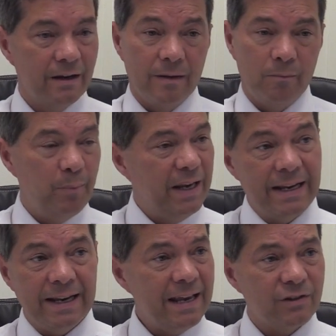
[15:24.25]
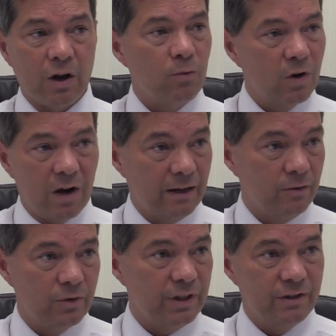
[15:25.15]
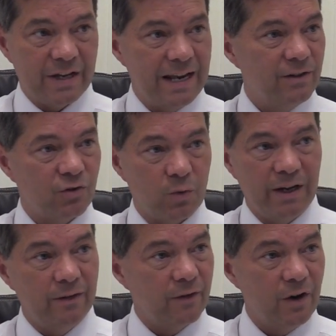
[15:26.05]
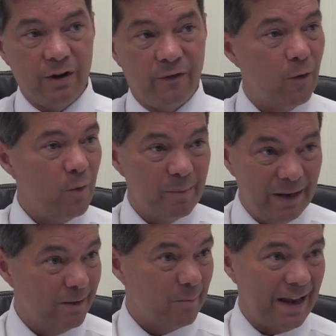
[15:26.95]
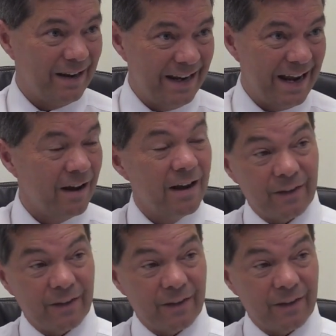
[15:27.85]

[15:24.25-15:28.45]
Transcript: Mm. Billionaires don't like losing 10, 20, 30, 40 million pounds a year.